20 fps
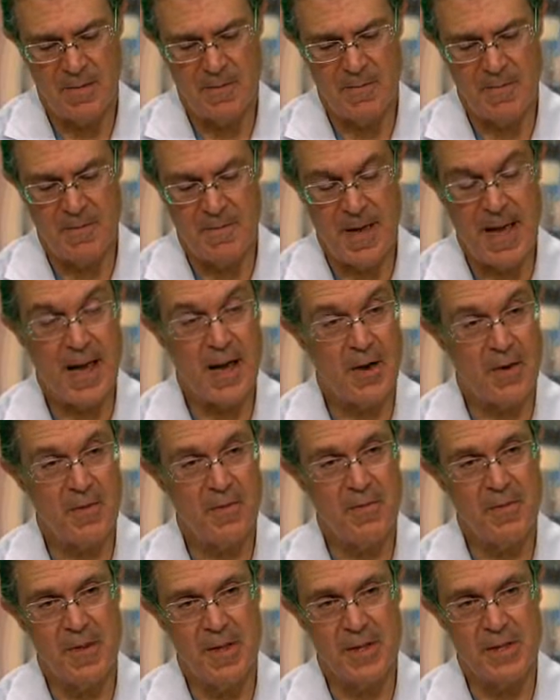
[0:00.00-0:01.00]

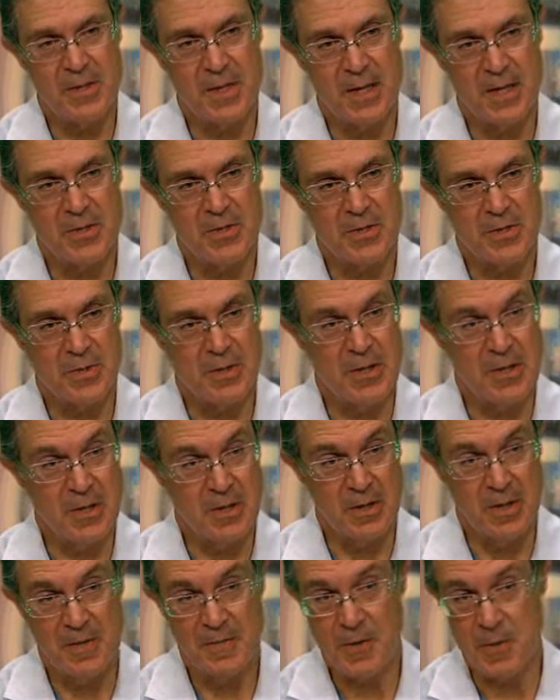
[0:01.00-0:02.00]
valve that's actually
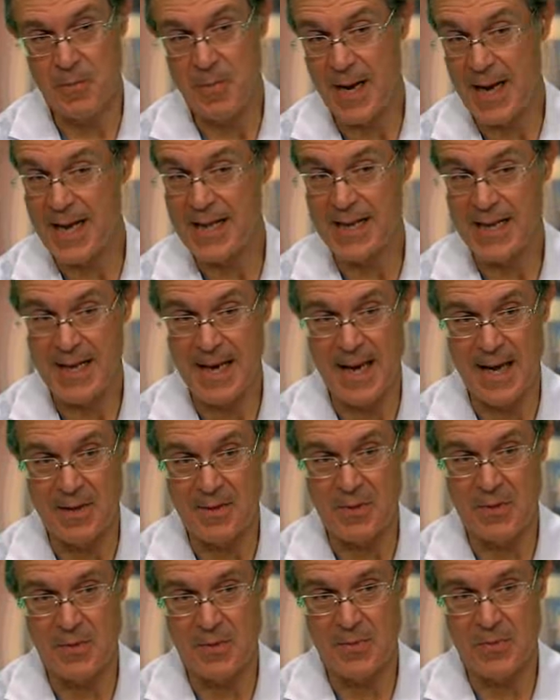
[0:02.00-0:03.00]
delivered by the
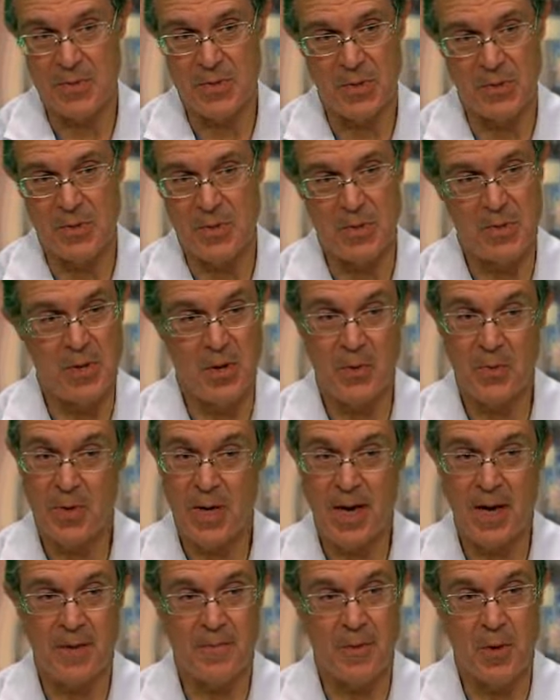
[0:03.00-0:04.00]
catheter, so you don't
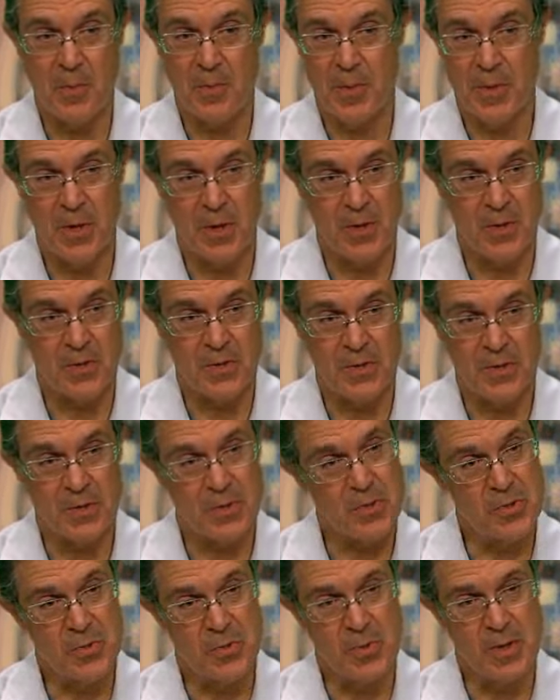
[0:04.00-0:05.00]
have open heart
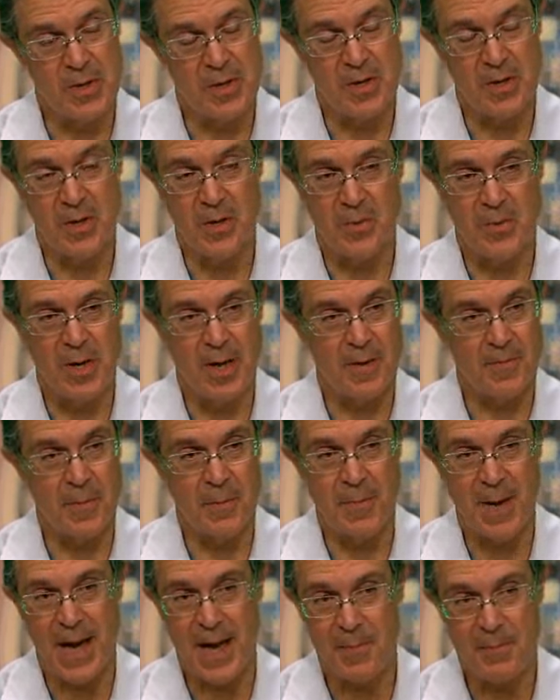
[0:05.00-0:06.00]
surgery, you don't have
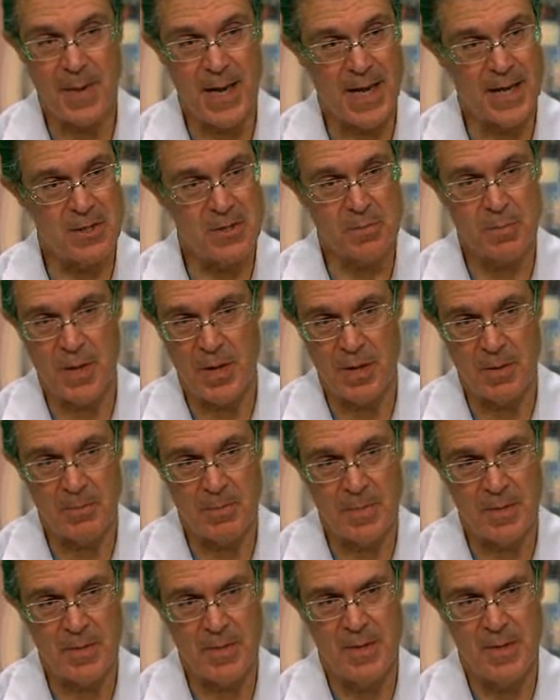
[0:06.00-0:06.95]
a bypass pump,